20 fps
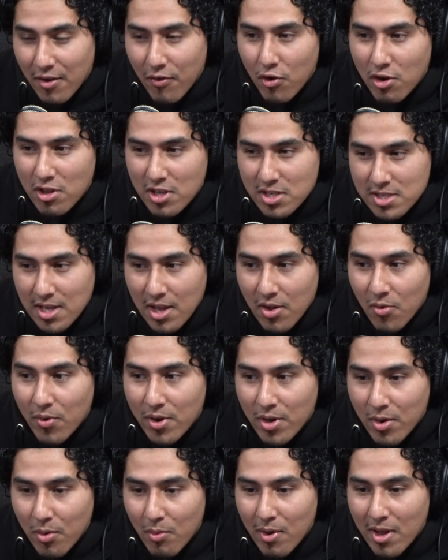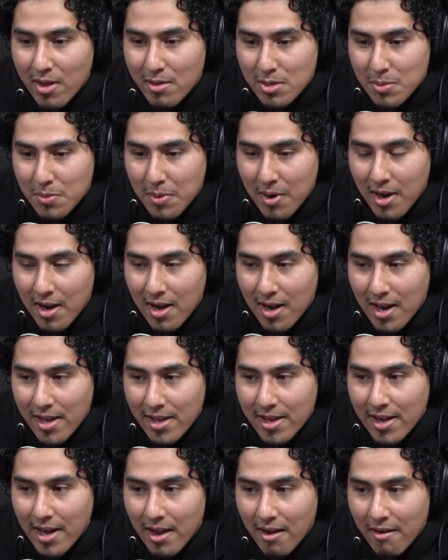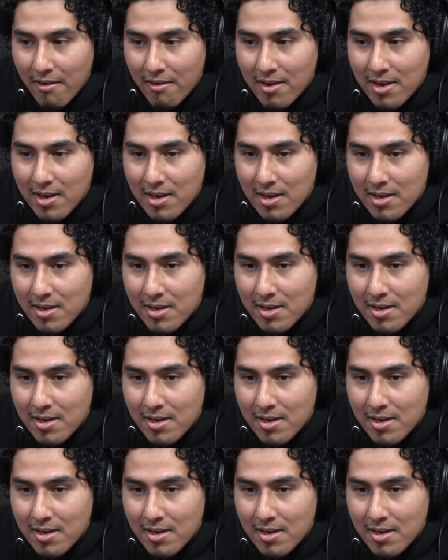The furthest I went away was probably like an hour.